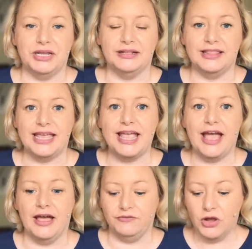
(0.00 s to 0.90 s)
they
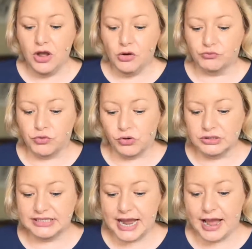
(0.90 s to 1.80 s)
have
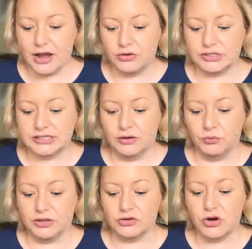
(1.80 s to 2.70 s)
rolled out
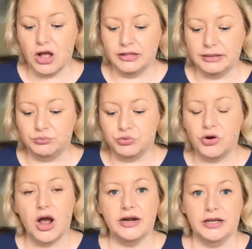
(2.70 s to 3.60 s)
what they're calling
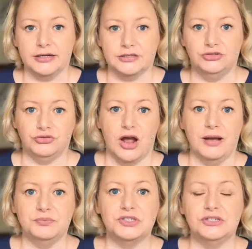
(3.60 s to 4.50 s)
product
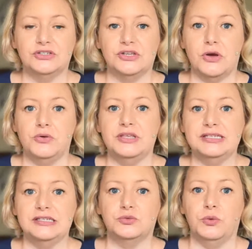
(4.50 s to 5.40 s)
drops. So this
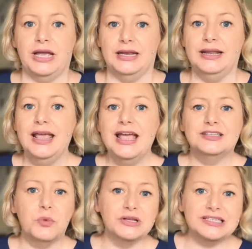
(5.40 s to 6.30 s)
is when
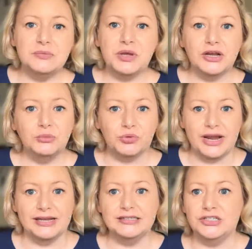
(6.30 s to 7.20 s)
it's mostly bigger
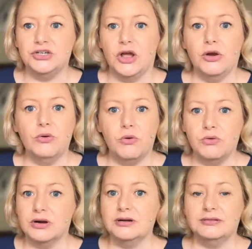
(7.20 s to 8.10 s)
brands,
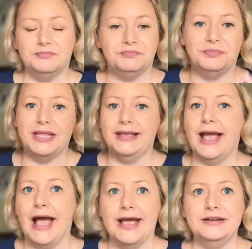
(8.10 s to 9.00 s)
or
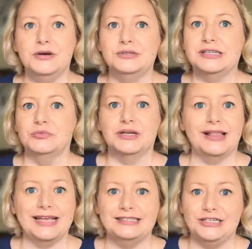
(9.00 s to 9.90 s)
I know some little
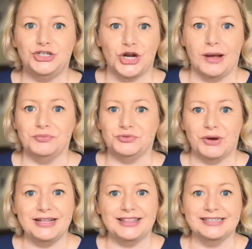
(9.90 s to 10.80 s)
Etsy shops,
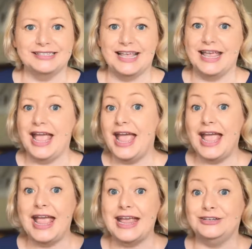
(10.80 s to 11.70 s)
right, that say,
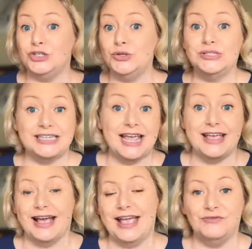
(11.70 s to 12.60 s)
hey, Tuesday,
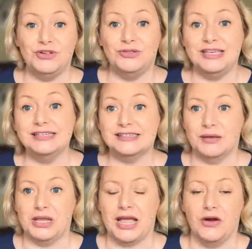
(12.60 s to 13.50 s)
I have new things
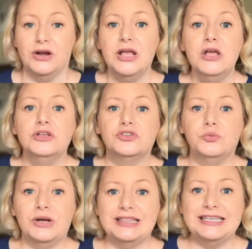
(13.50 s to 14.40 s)
coming out. So
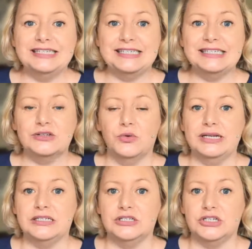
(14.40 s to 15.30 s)
what this is
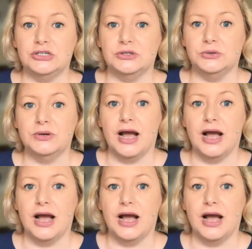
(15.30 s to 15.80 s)
going to do